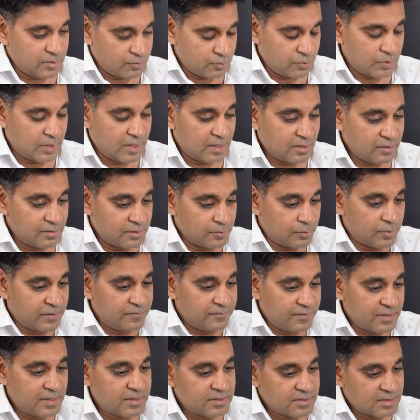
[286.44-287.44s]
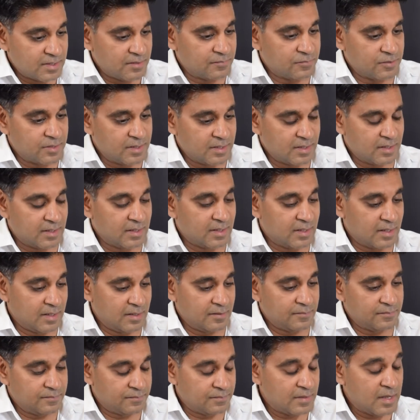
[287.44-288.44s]
we know that we finished everything
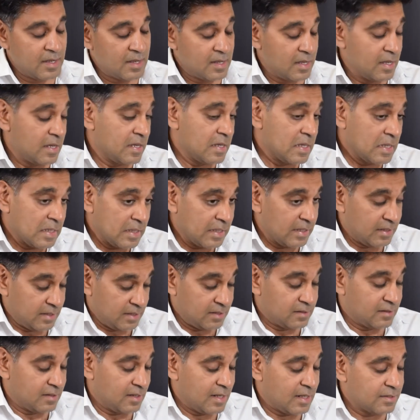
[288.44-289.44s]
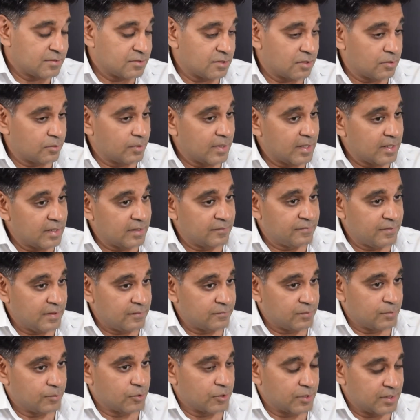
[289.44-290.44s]
if, in an Agile way, if
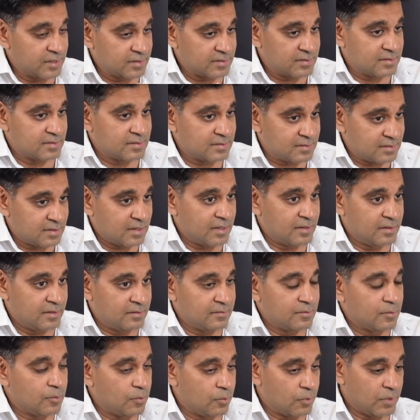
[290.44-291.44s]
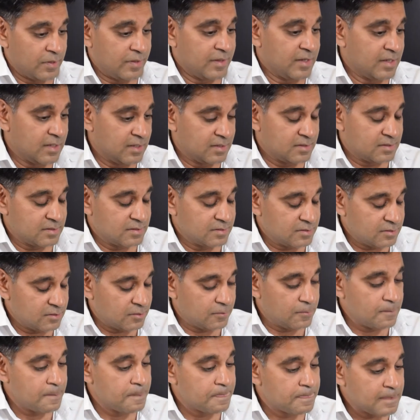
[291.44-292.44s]
everybody's done what they need to
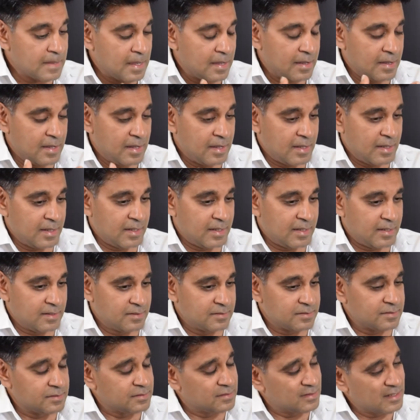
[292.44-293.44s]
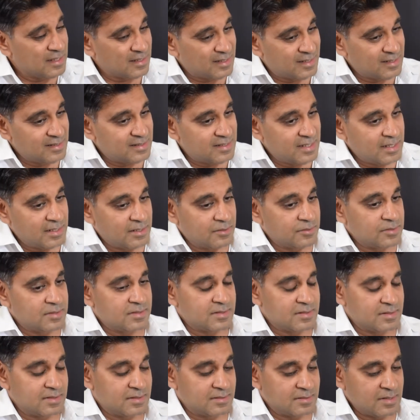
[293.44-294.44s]
do. In
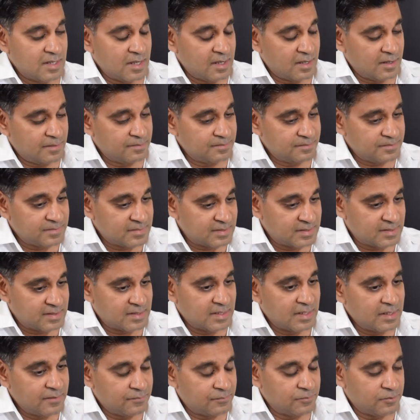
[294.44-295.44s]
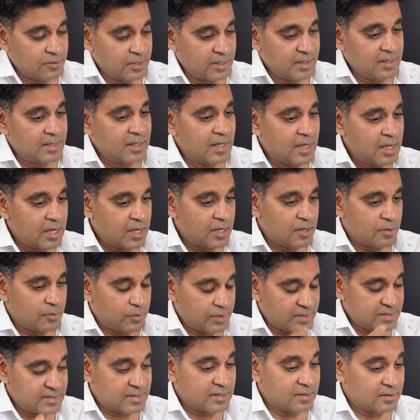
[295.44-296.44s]
continuous delivery,
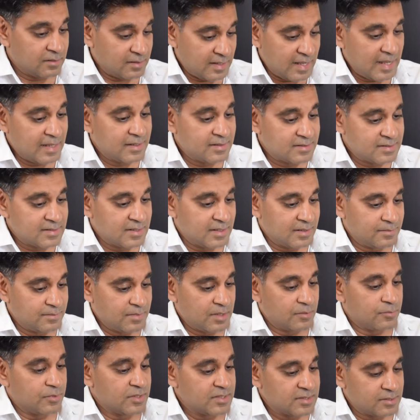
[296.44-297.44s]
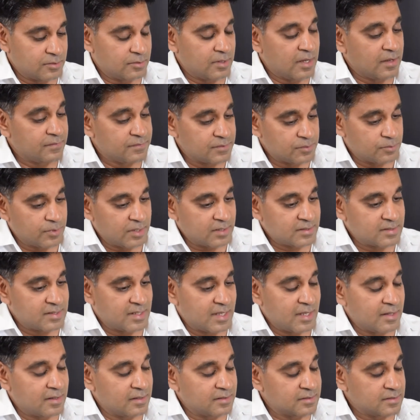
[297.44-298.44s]
we're still a team and we still have to work
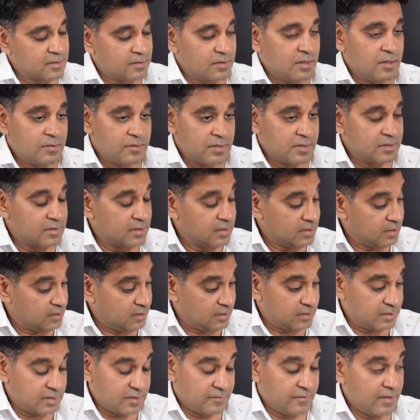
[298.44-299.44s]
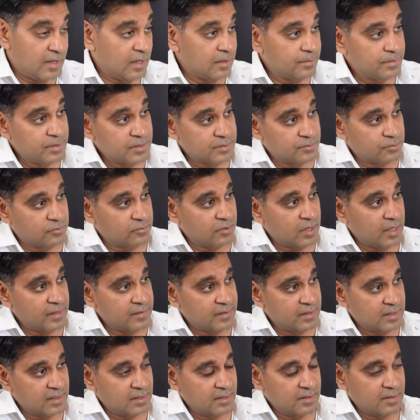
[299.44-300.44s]
together. So know that the developers will
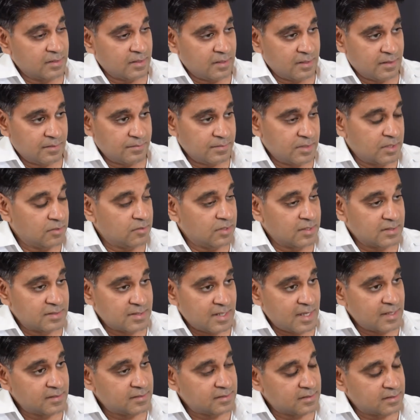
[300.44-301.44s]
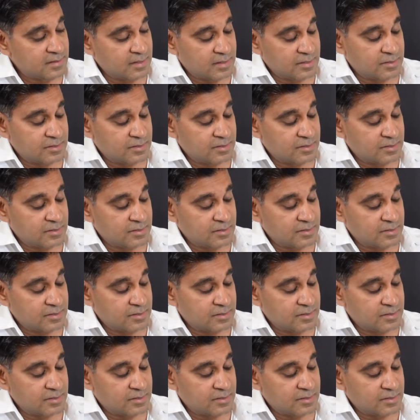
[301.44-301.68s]
write the unit tests and the